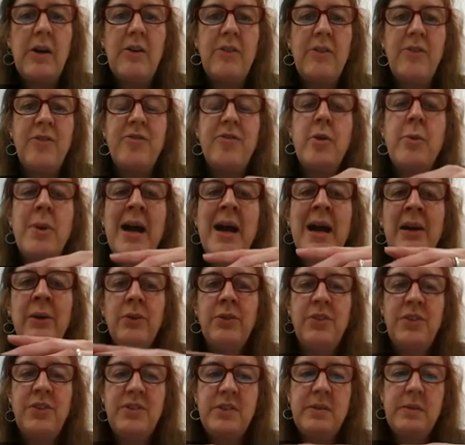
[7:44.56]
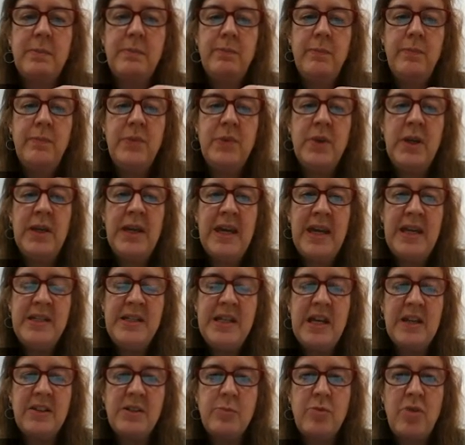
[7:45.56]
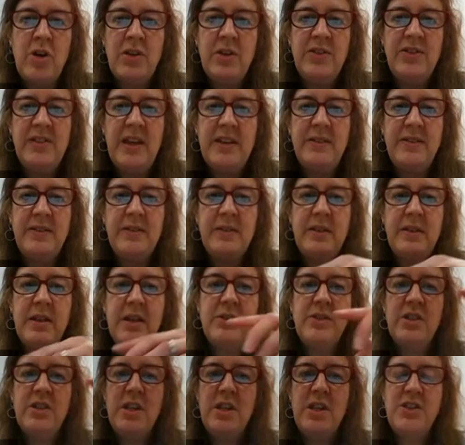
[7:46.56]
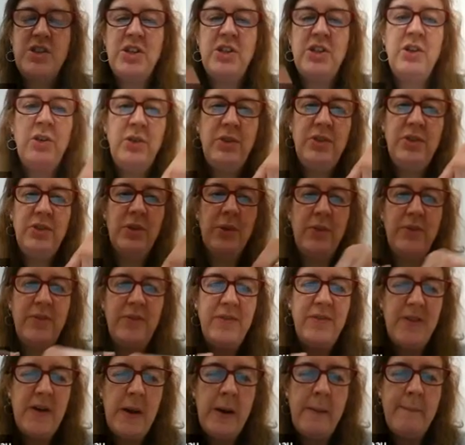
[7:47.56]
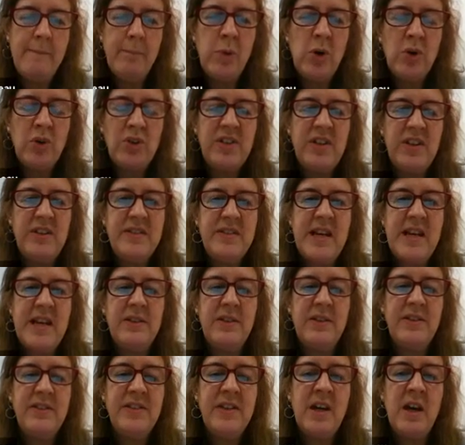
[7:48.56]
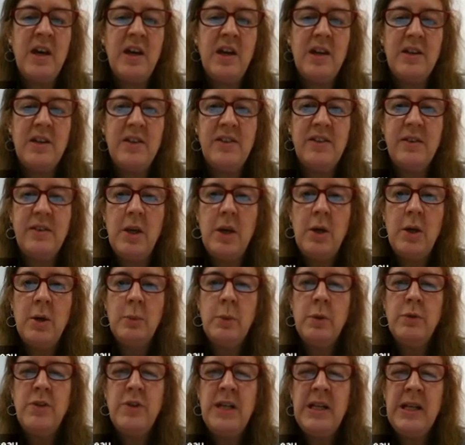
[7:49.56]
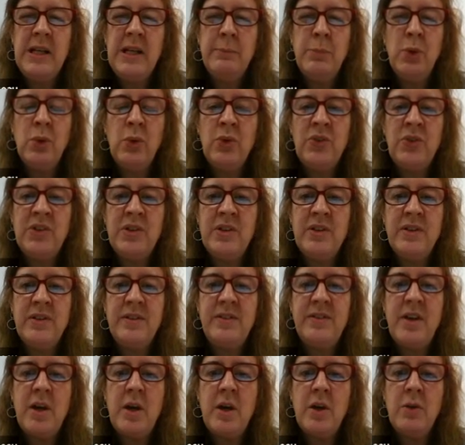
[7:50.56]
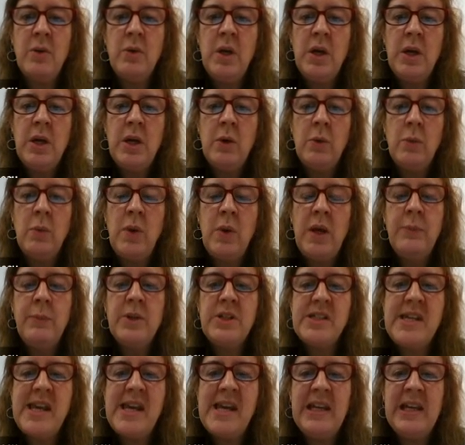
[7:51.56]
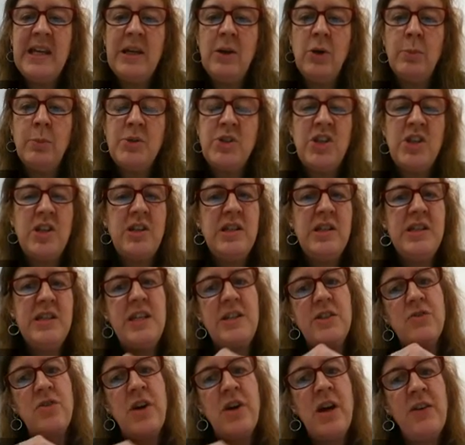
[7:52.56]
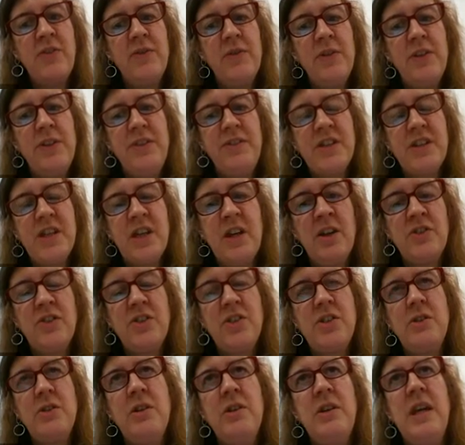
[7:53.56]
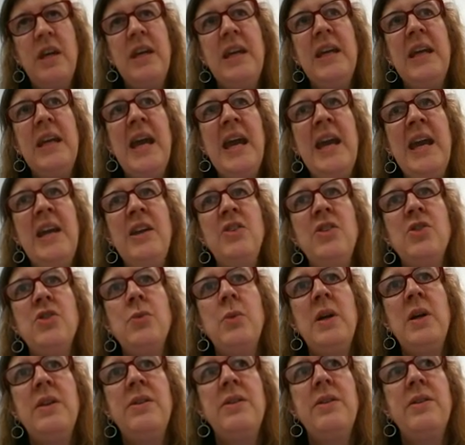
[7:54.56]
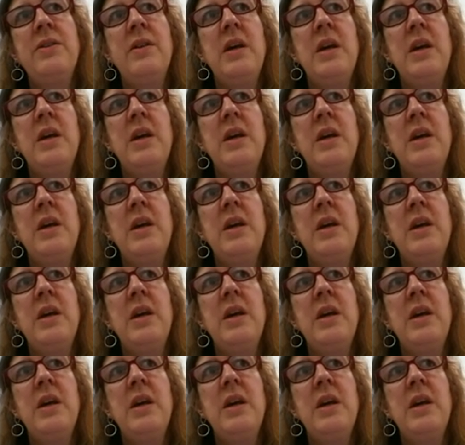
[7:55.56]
Throughout the index process, the 2 sort of boxes down the sides were really important. So we were taking opportunities right from the start to engage with